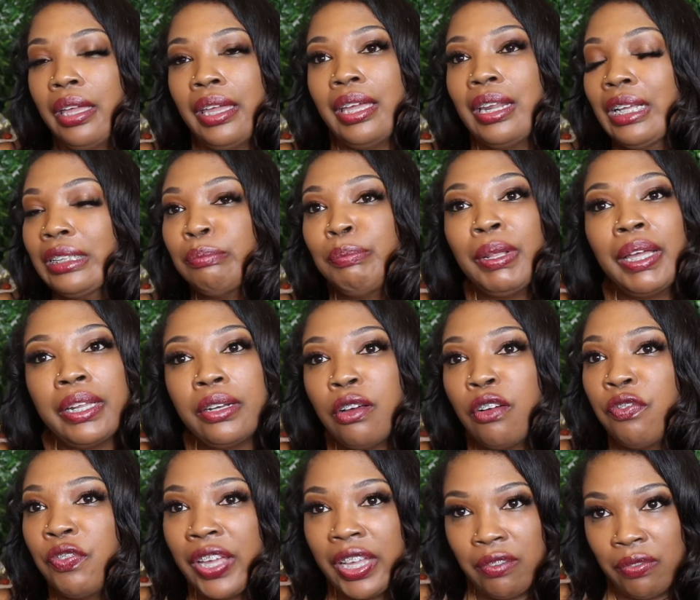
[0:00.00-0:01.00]
it doesn't play
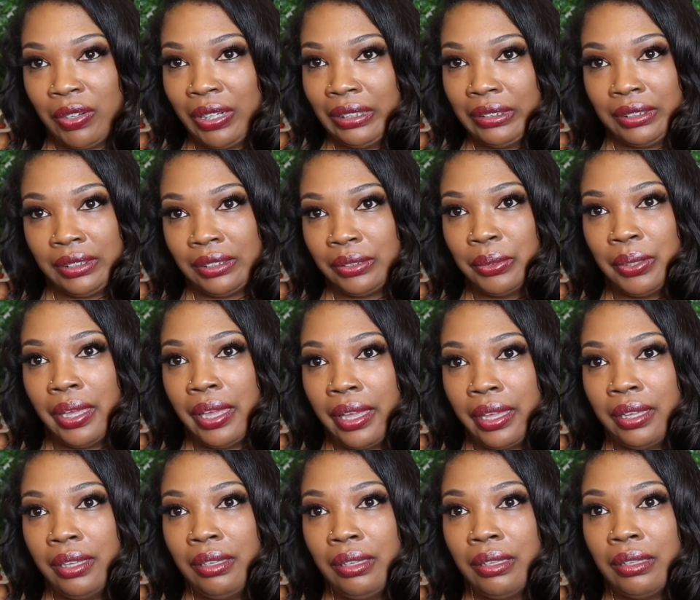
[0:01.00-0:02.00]
no favorites,
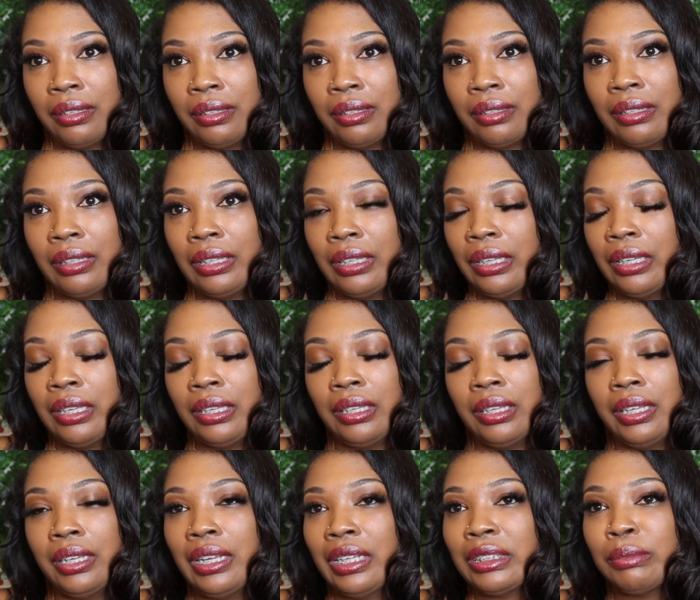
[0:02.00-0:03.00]
okay?
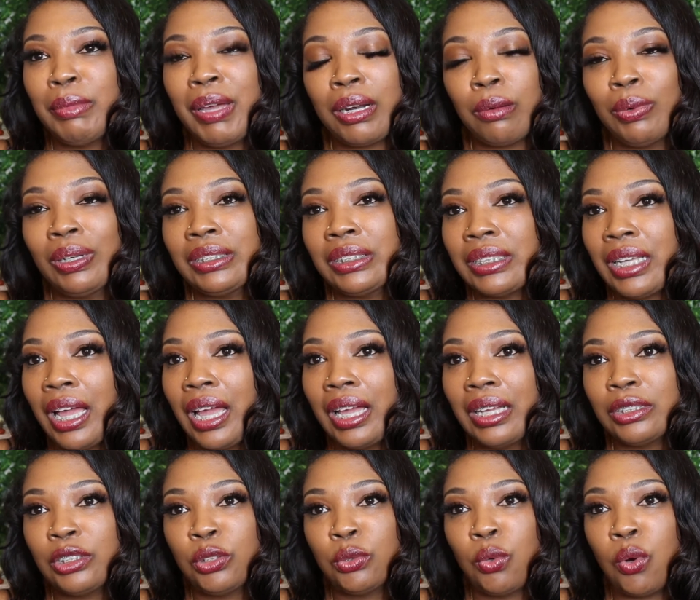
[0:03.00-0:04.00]
It doesn't matter what
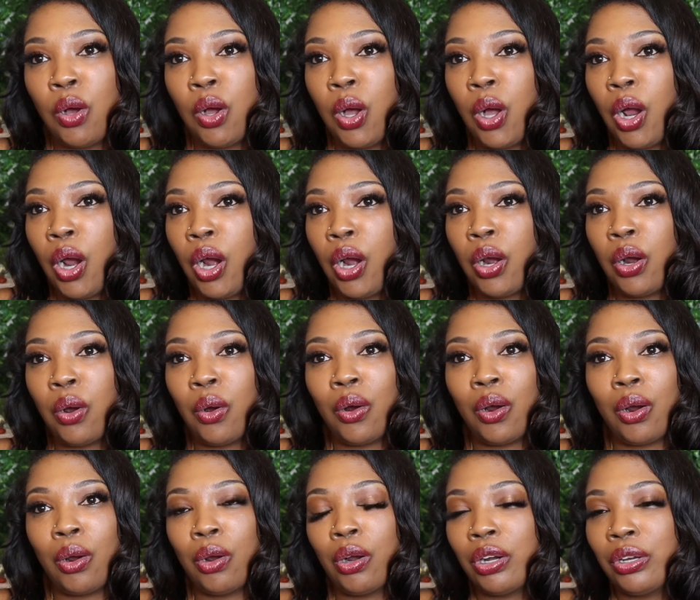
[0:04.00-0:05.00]
size you are,
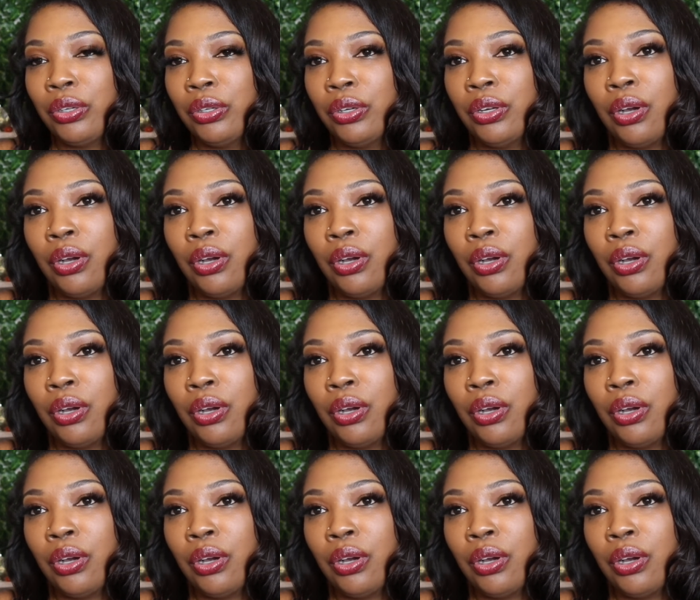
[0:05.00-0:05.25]
or,